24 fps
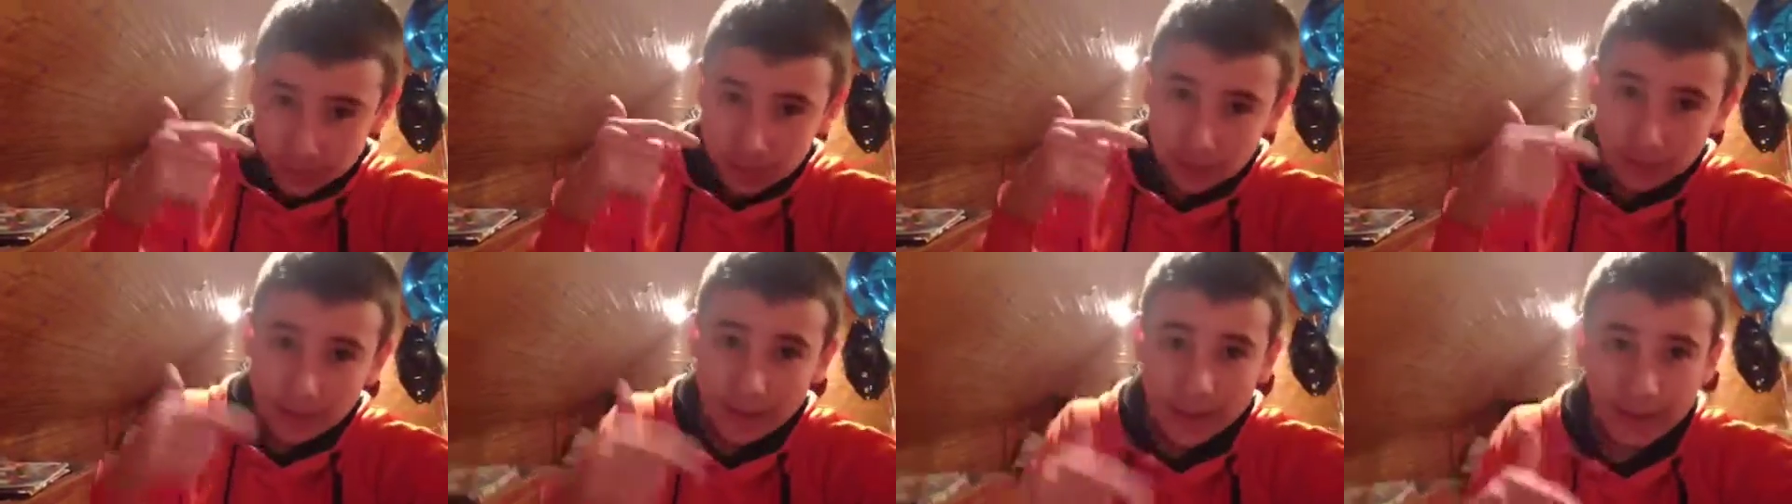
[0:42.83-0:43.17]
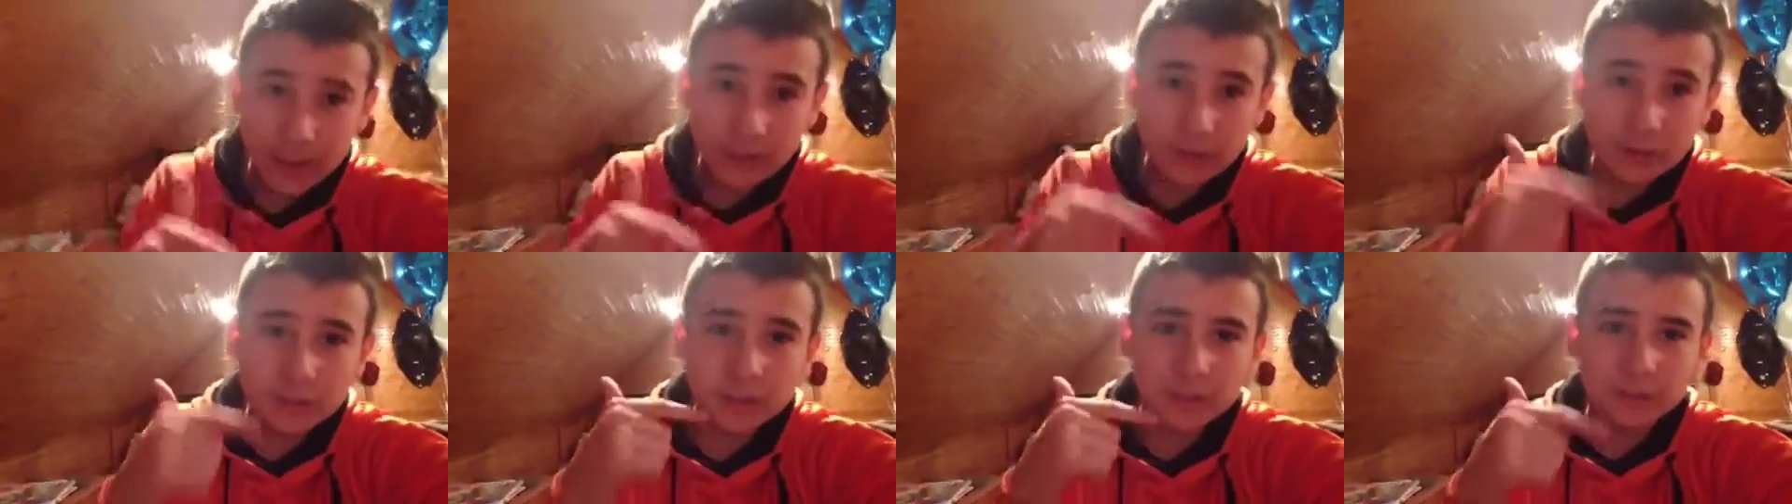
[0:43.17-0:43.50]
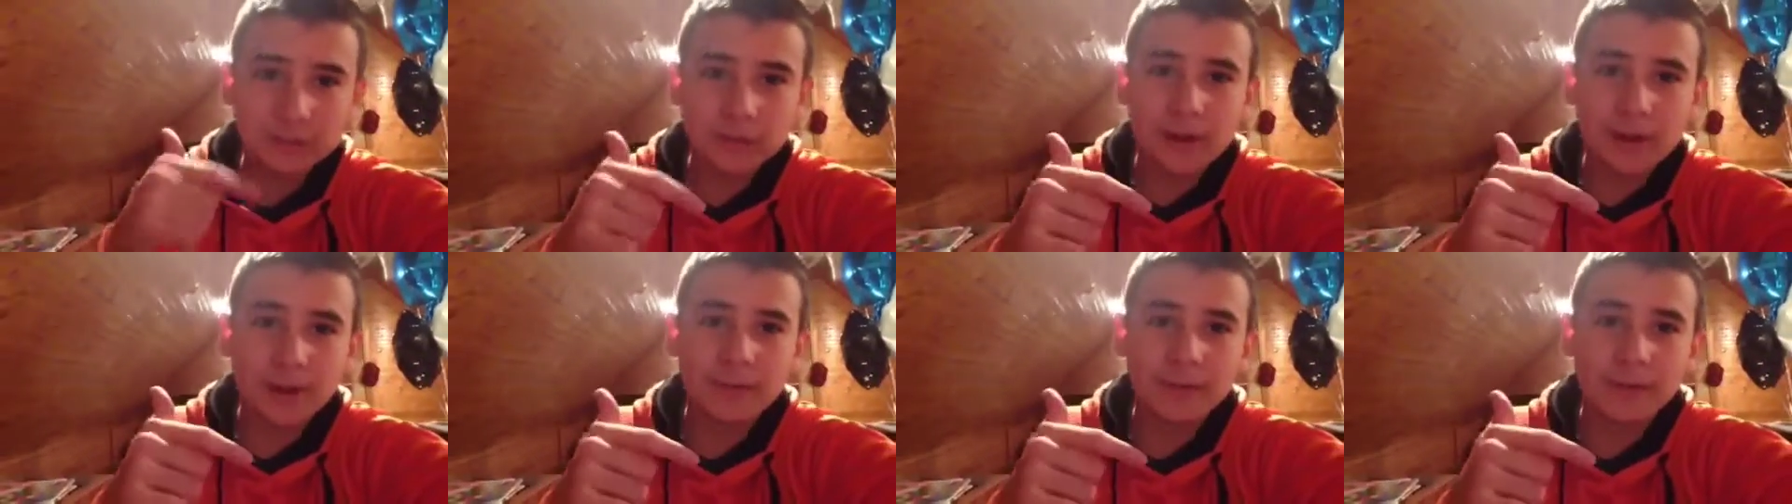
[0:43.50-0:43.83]
so yeah, go
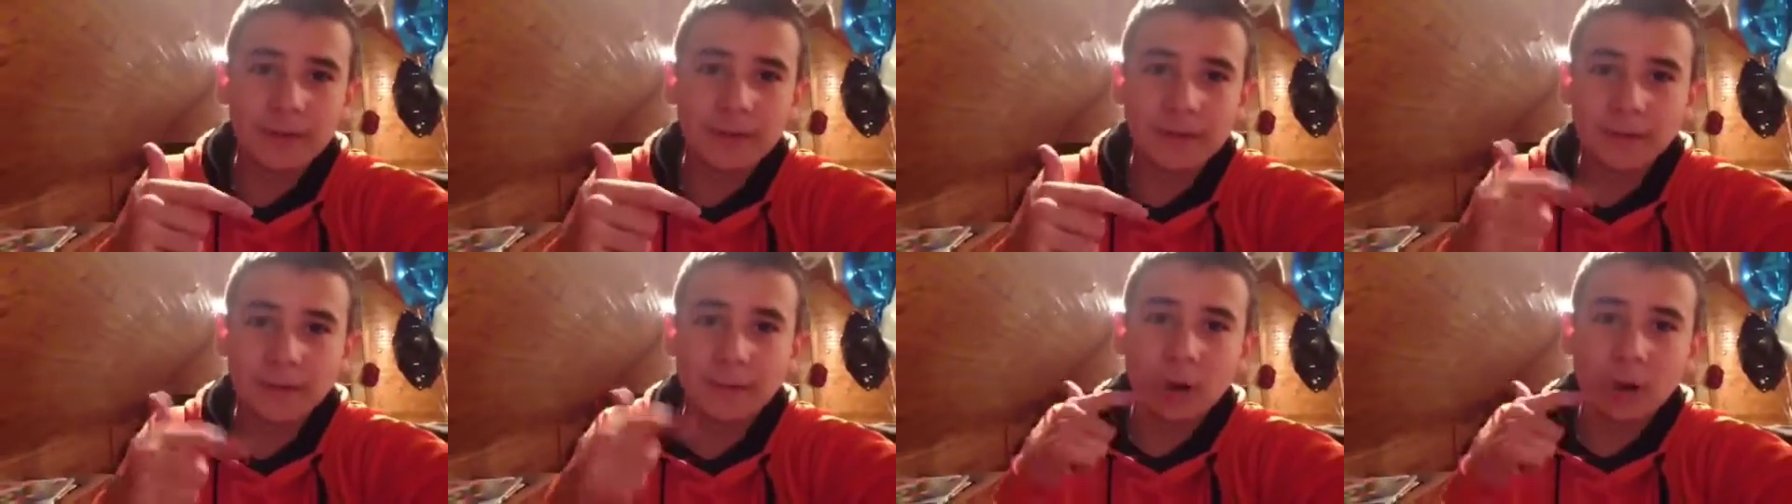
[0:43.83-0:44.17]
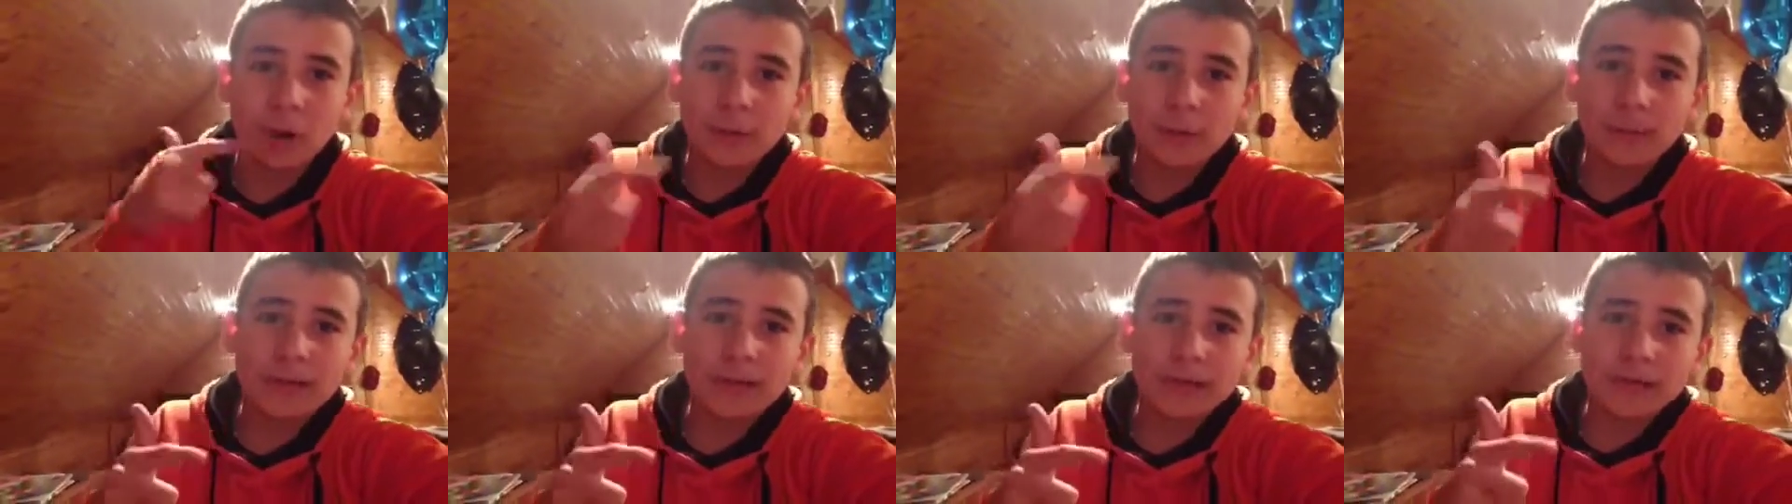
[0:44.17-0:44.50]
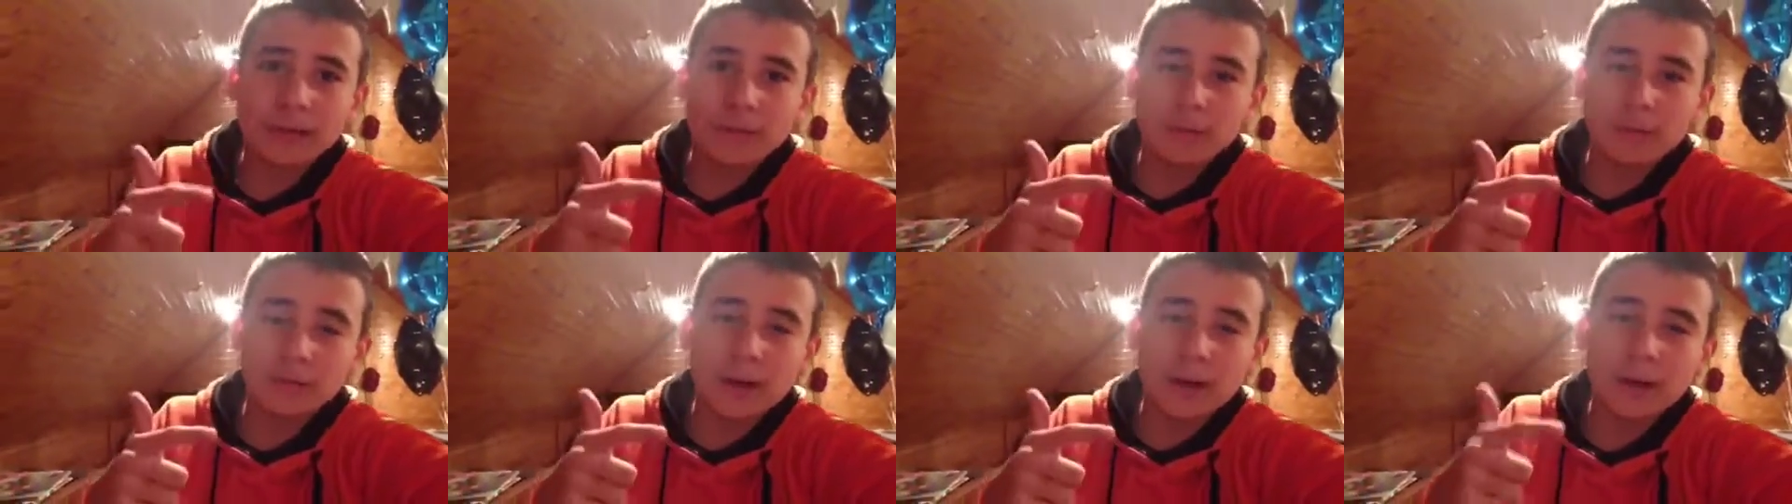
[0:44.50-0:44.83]
subscribe to him. All
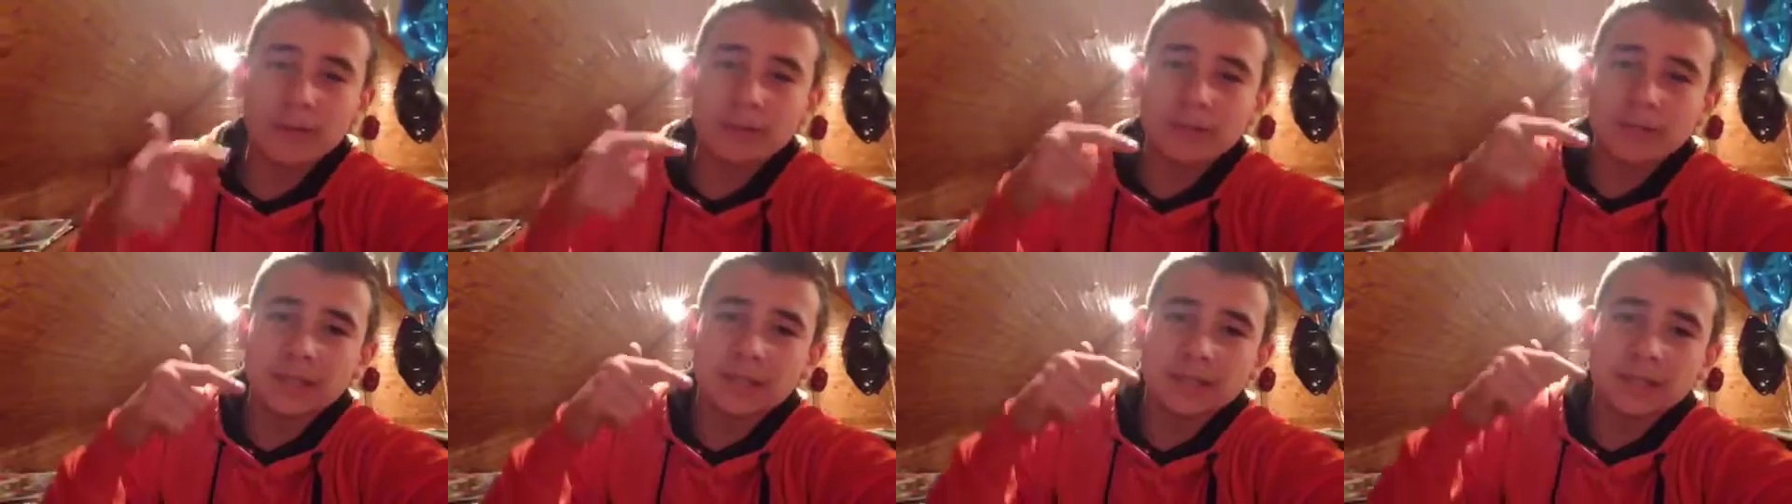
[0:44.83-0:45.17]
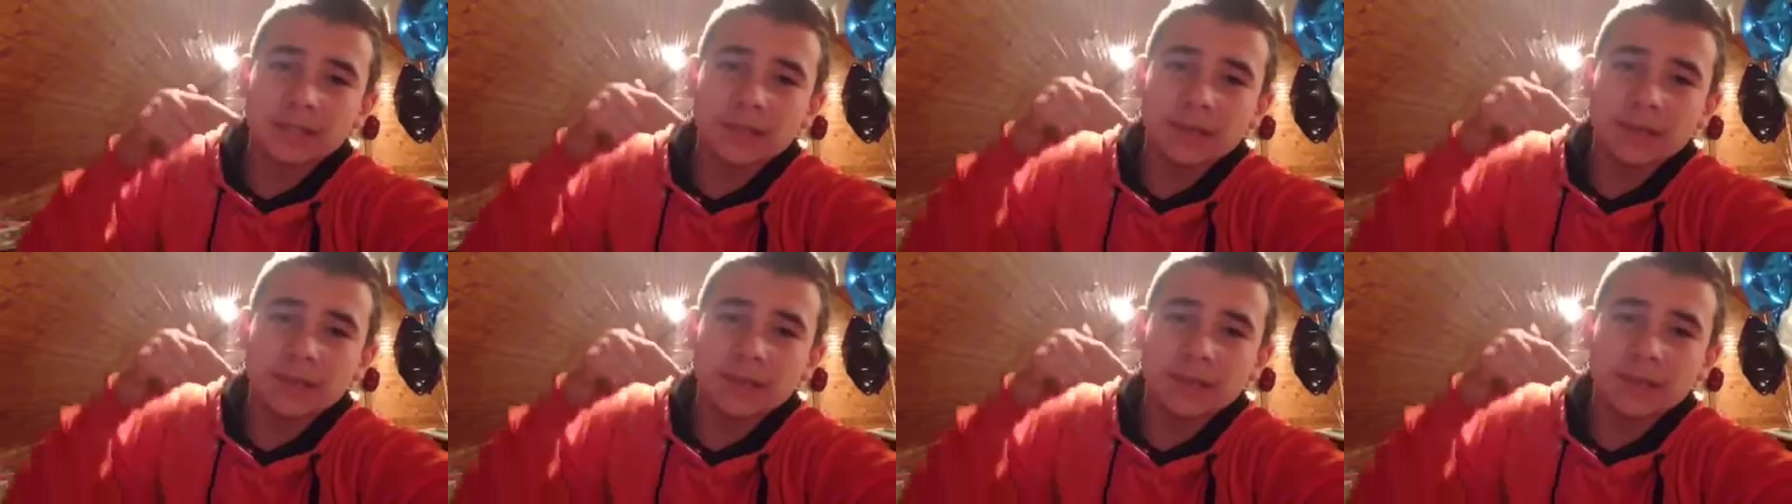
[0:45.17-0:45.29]
my subscribers